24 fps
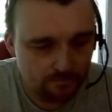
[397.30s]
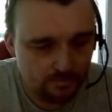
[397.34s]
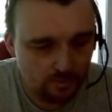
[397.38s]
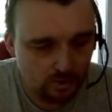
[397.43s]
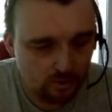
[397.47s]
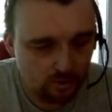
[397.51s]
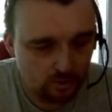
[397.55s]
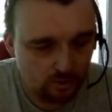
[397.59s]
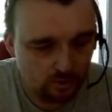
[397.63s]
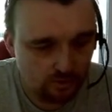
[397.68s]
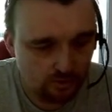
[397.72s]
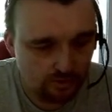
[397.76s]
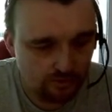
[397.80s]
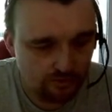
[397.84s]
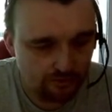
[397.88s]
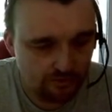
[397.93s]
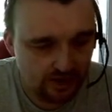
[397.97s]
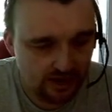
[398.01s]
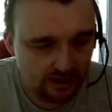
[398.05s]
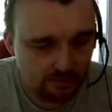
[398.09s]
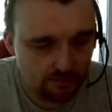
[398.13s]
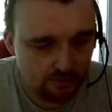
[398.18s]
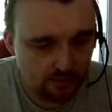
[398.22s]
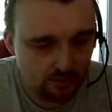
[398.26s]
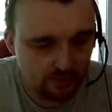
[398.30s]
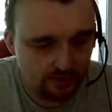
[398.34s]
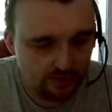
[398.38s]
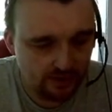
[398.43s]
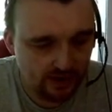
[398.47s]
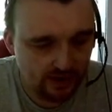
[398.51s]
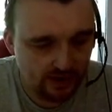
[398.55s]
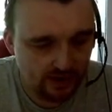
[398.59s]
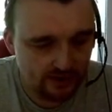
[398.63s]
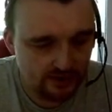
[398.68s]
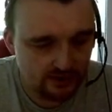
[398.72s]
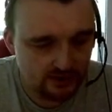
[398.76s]
Holding the rainbow in the
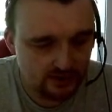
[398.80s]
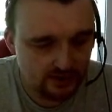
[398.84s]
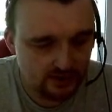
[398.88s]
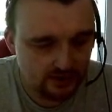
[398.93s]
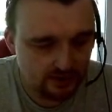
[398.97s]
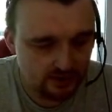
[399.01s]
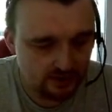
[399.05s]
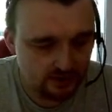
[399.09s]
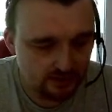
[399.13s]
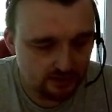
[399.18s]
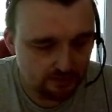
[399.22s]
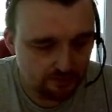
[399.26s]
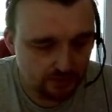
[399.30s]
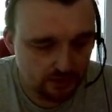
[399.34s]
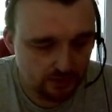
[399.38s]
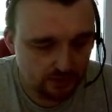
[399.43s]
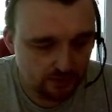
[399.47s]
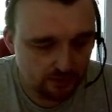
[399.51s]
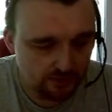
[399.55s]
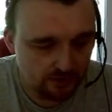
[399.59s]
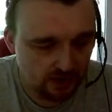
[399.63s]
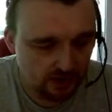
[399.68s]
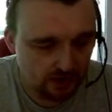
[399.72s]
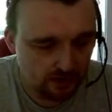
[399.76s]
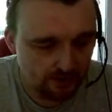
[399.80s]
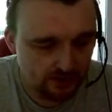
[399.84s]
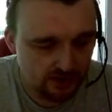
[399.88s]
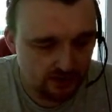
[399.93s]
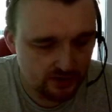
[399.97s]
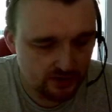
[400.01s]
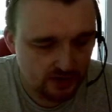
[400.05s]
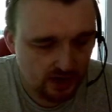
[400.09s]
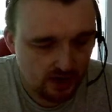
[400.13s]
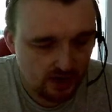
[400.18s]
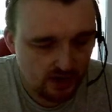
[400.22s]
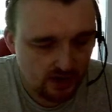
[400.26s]
hands here is a beautiful
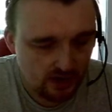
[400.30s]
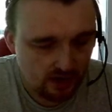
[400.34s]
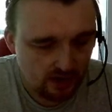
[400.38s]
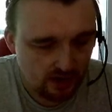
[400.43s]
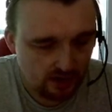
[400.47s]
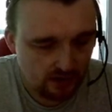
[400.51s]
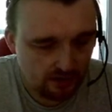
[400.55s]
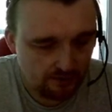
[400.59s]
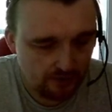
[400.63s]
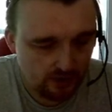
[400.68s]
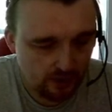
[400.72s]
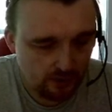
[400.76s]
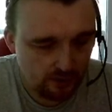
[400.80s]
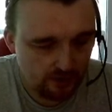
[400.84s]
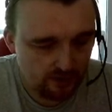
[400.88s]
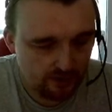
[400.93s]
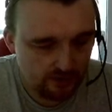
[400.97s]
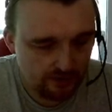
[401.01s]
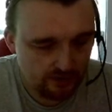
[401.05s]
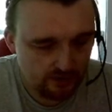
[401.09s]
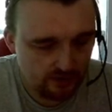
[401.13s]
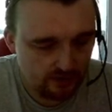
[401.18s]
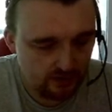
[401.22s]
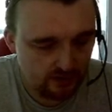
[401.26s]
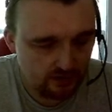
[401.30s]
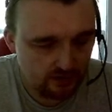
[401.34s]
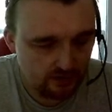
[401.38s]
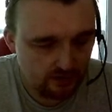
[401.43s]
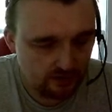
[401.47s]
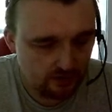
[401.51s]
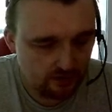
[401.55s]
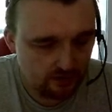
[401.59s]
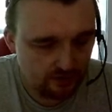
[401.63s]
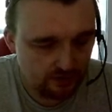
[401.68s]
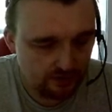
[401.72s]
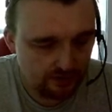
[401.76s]
image. Love how
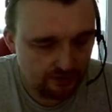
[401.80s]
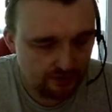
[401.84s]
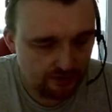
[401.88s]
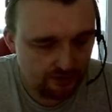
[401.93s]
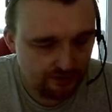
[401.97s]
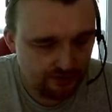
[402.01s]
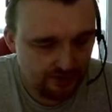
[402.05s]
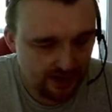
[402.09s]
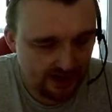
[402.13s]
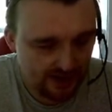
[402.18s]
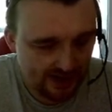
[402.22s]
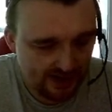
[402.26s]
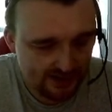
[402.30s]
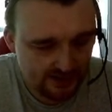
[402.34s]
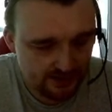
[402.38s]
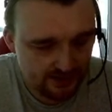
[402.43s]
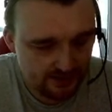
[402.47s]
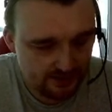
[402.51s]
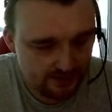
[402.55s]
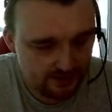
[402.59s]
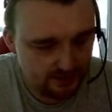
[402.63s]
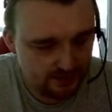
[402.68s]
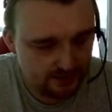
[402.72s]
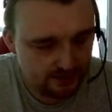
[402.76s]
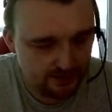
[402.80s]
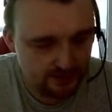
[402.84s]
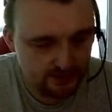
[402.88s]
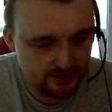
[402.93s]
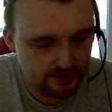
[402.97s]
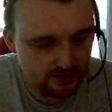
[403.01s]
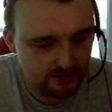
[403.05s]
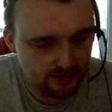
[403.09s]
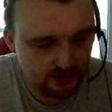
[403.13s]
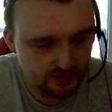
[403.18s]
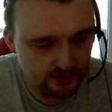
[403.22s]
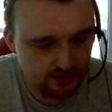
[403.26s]
the dress
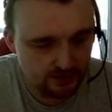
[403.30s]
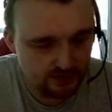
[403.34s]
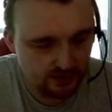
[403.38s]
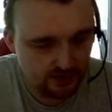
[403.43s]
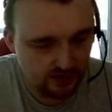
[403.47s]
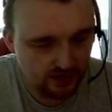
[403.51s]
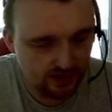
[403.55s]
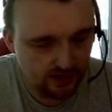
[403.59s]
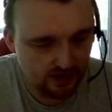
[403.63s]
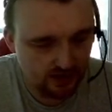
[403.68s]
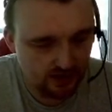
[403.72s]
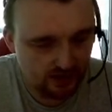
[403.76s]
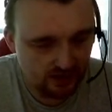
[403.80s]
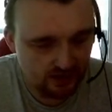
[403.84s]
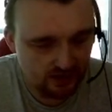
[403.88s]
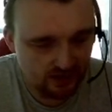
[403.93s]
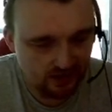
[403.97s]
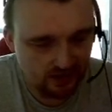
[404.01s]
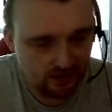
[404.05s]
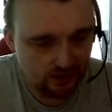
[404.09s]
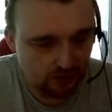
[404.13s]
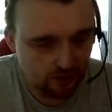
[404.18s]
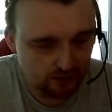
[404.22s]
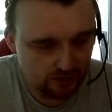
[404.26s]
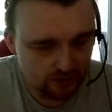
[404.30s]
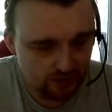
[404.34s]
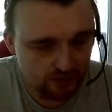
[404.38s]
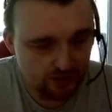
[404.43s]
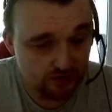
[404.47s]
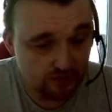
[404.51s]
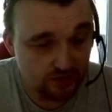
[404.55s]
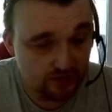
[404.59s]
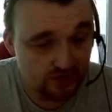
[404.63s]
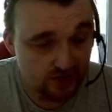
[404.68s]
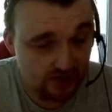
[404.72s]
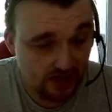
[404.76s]
is. It looks as
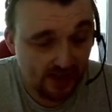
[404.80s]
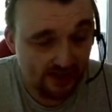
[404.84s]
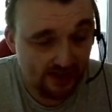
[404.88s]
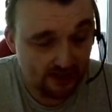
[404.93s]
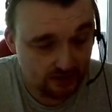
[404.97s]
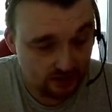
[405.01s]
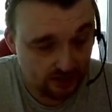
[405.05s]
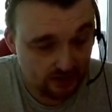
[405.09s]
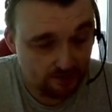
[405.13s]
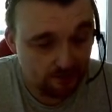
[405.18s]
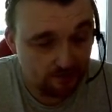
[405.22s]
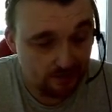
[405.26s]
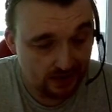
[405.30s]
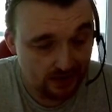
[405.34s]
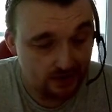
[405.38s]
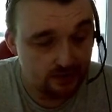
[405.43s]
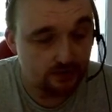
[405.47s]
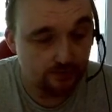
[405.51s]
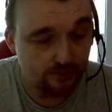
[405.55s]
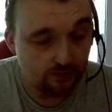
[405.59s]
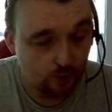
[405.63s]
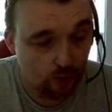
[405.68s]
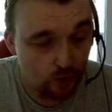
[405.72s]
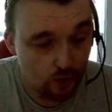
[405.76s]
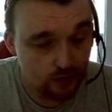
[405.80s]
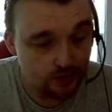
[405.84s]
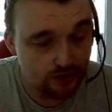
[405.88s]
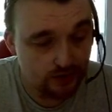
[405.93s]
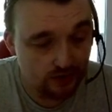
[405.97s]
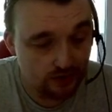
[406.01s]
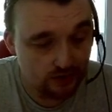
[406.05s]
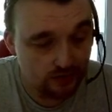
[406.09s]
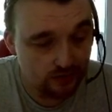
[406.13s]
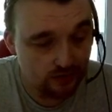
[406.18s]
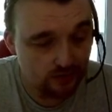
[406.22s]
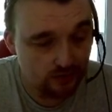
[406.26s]
though it's actually made of
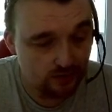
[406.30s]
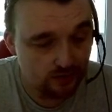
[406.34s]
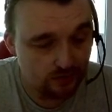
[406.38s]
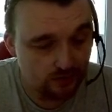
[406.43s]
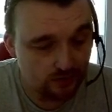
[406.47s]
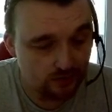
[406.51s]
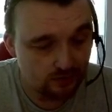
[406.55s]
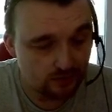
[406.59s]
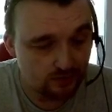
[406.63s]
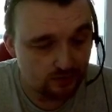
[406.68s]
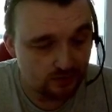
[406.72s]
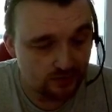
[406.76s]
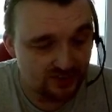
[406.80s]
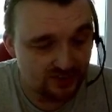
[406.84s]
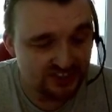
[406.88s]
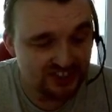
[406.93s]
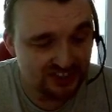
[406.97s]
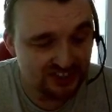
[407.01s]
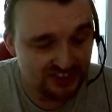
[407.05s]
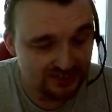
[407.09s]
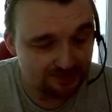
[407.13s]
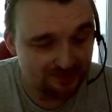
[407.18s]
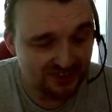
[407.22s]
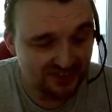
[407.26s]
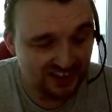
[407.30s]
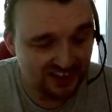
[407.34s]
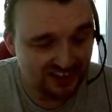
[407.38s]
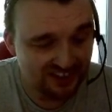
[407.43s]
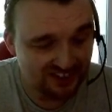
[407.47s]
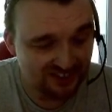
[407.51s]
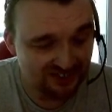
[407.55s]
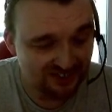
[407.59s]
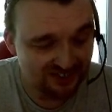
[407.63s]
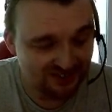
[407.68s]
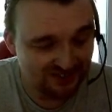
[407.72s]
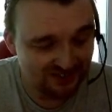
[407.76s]
water, which is pretty
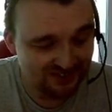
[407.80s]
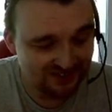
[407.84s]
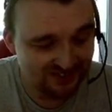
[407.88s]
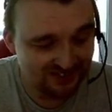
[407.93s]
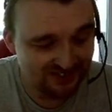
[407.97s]
cool.